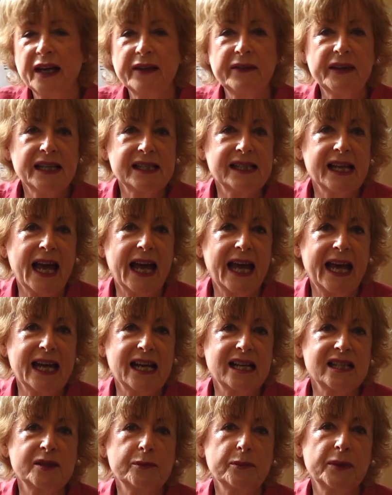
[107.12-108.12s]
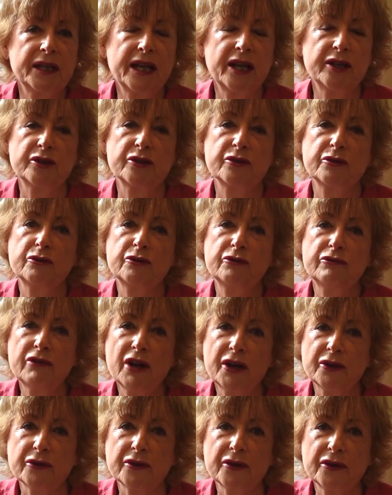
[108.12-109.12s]
And this exponential
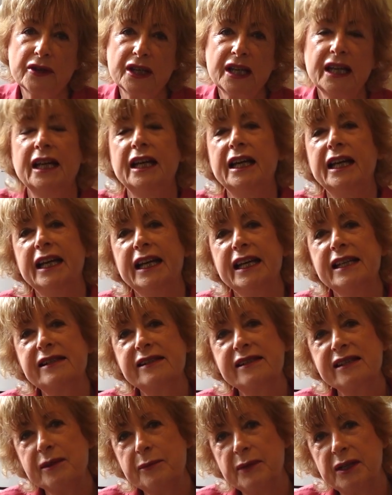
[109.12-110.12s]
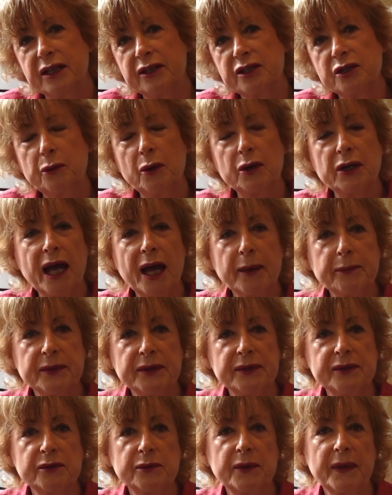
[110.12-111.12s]
growth is similar to what
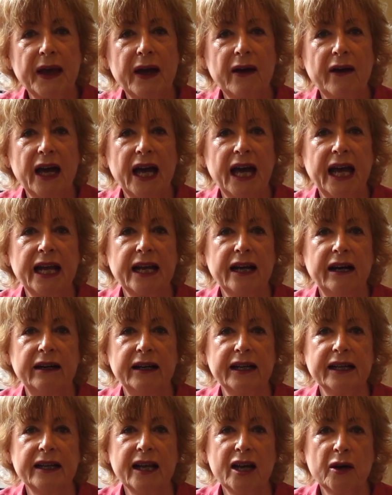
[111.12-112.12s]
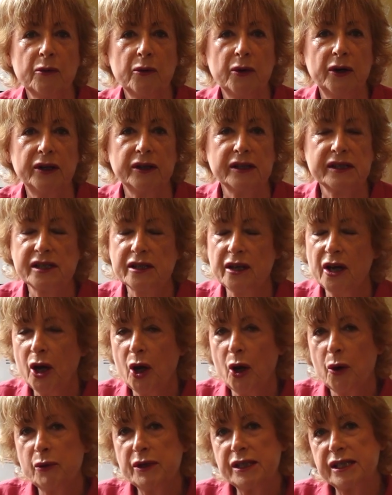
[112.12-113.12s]
happens with our AI networks.
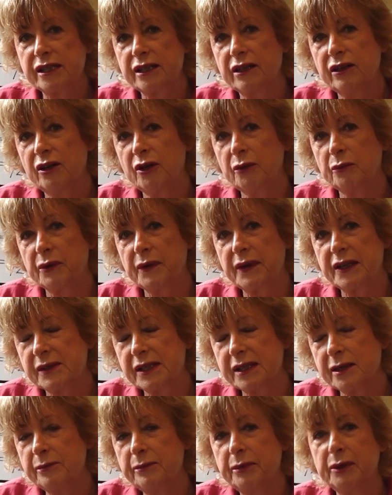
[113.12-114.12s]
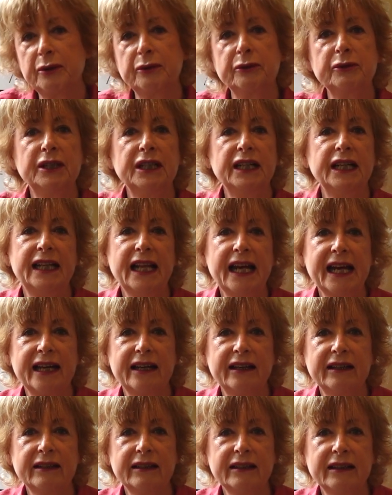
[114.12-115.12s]
We start with a simple
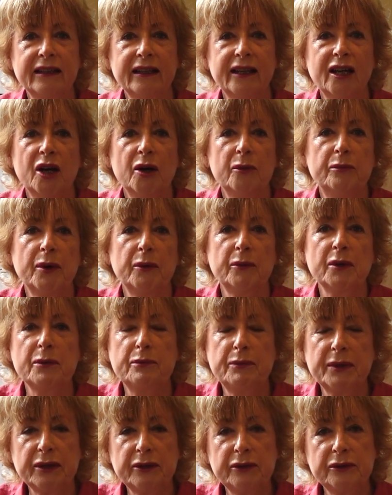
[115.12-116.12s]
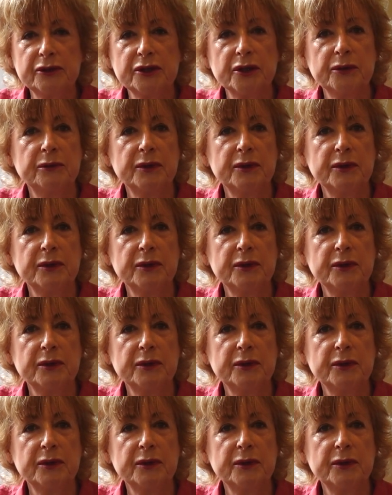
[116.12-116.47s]
layer, but we build,